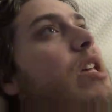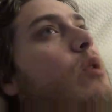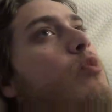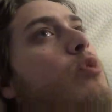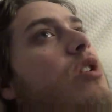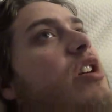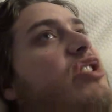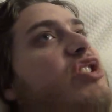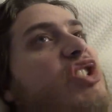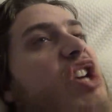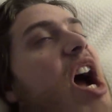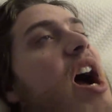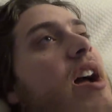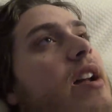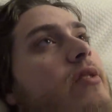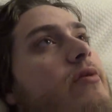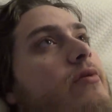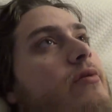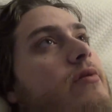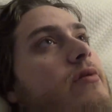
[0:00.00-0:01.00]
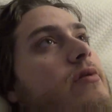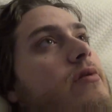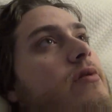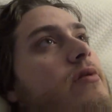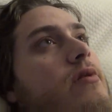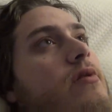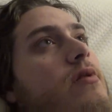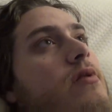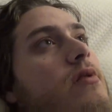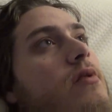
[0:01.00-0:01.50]
they were a child.
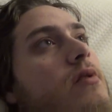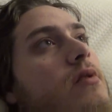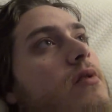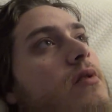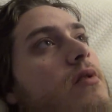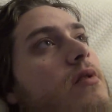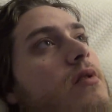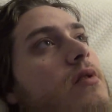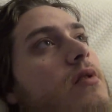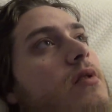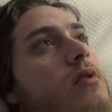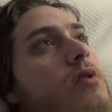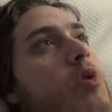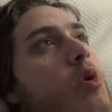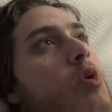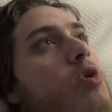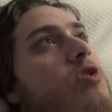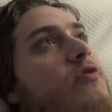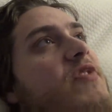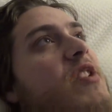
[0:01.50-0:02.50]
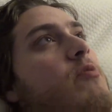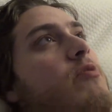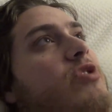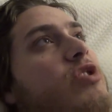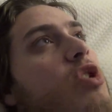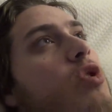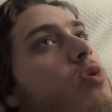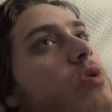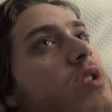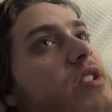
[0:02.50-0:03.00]
Or if they were
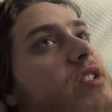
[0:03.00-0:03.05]
told